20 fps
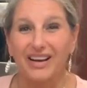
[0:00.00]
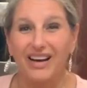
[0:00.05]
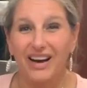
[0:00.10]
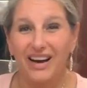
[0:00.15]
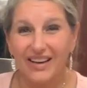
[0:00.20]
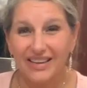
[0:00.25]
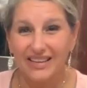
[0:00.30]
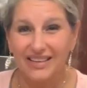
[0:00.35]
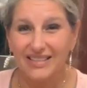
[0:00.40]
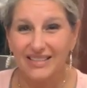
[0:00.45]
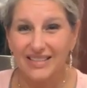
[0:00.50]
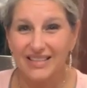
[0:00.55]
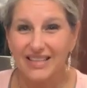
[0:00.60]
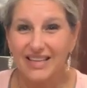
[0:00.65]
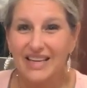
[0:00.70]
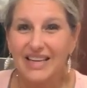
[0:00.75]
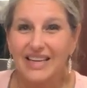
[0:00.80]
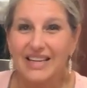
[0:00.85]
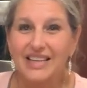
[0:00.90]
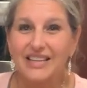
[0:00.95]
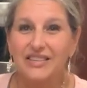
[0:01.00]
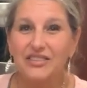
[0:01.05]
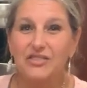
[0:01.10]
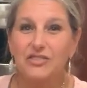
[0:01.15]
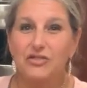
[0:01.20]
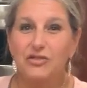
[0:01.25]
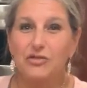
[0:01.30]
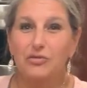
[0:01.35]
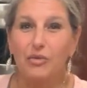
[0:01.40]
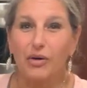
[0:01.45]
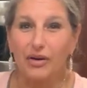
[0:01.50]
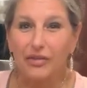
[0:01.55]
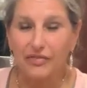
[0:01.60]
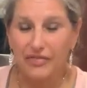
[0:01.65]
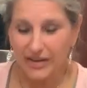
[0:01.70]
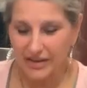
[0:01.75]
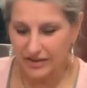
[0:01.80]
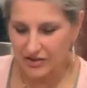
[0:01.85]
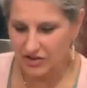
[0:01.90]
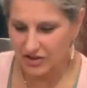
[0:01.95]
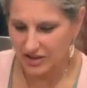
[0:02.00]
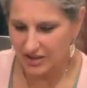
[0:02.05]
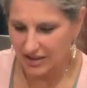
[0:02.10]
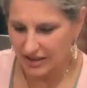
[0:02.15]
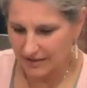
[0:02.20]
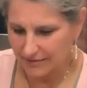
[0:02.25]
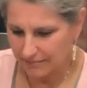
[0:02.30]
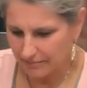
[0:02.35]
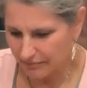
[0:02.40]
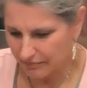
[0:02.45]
cut it into our fettuccine.